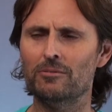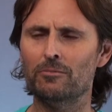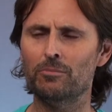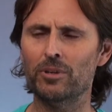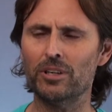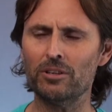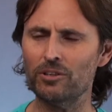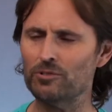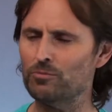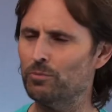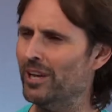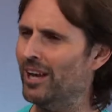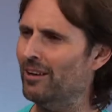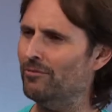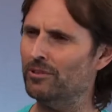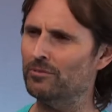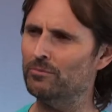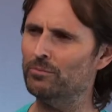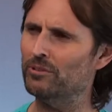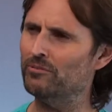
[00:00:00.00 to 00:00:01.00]
because we
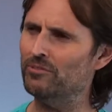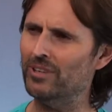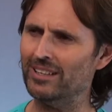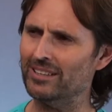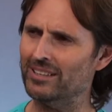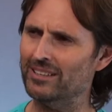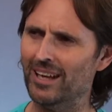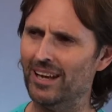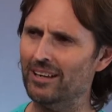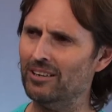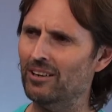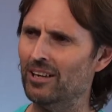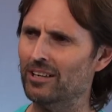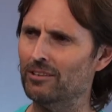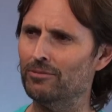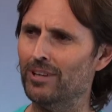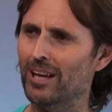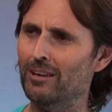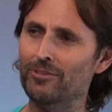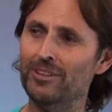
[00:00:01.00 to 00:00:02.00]
haven't perfected that kind
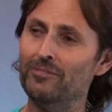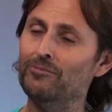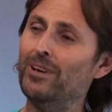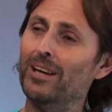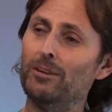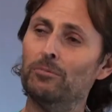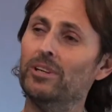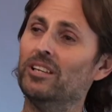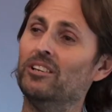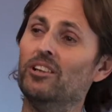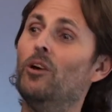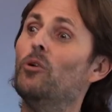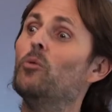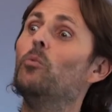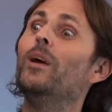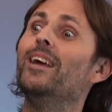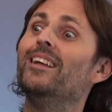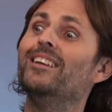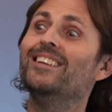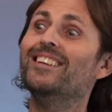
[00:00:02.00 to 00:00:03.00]
of love, in fact, we're
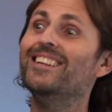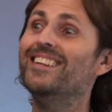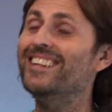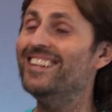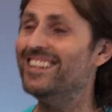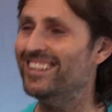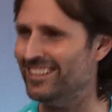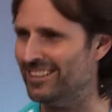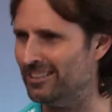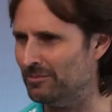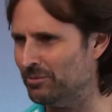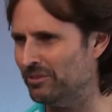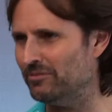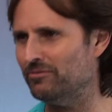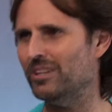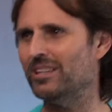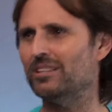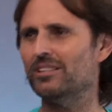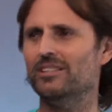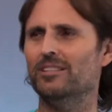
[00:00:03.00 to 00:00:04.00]
nowhere near
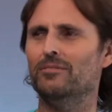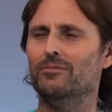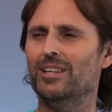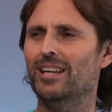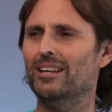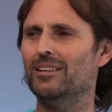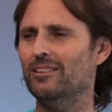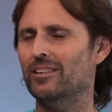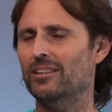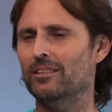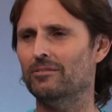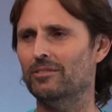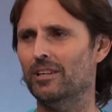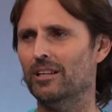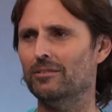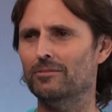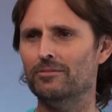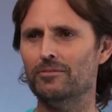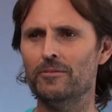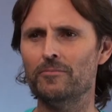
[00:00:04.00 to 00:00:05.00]
perfection of that kind of
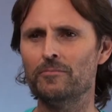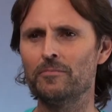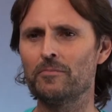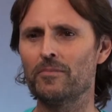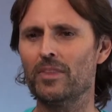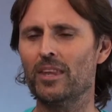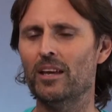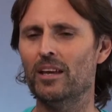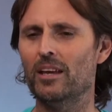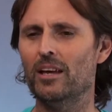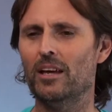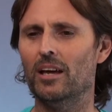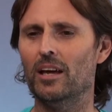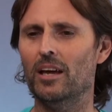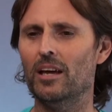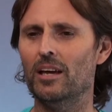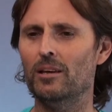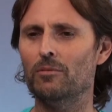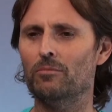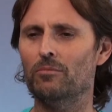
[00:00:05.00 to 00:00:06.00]
love,
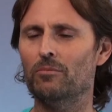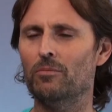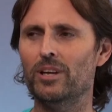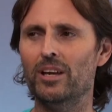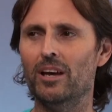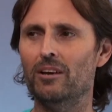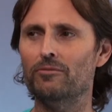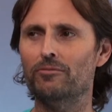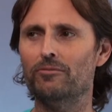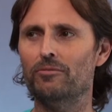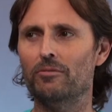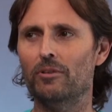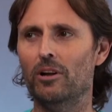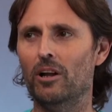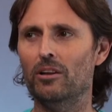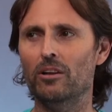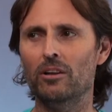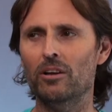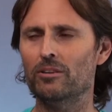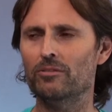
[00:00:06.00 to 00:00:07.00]
um, we have a
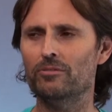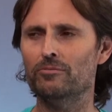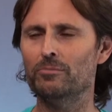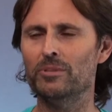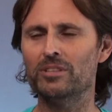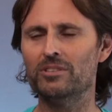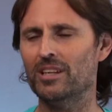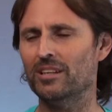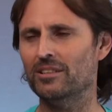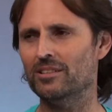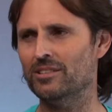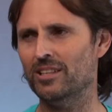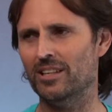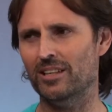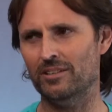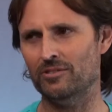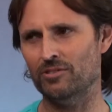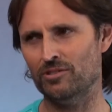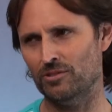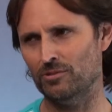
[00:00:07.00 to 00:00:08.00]
lot of
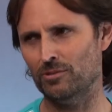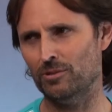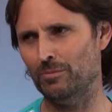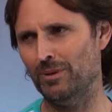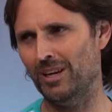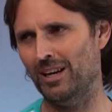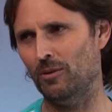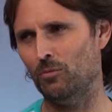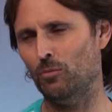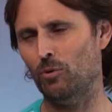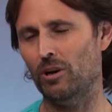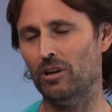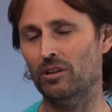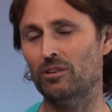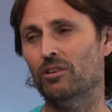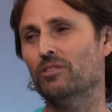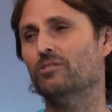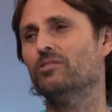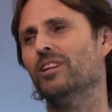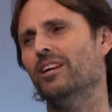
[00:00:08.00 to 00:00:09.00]
misunderstandings too about what
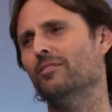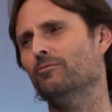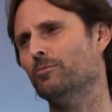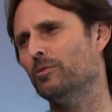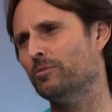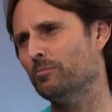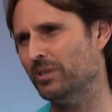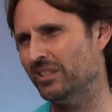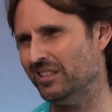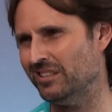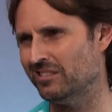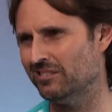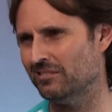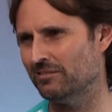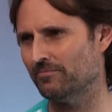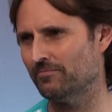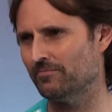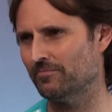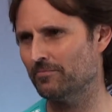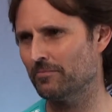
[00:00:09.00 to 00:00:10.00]
God's love would be.
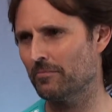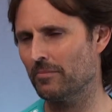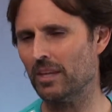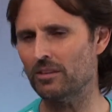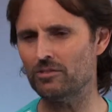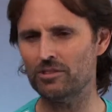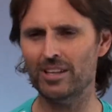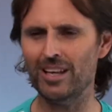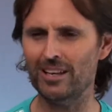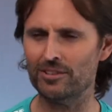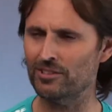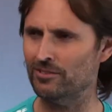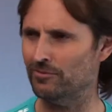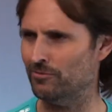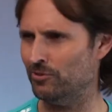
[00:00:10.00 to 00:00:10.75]
Mm-hmm. So that's the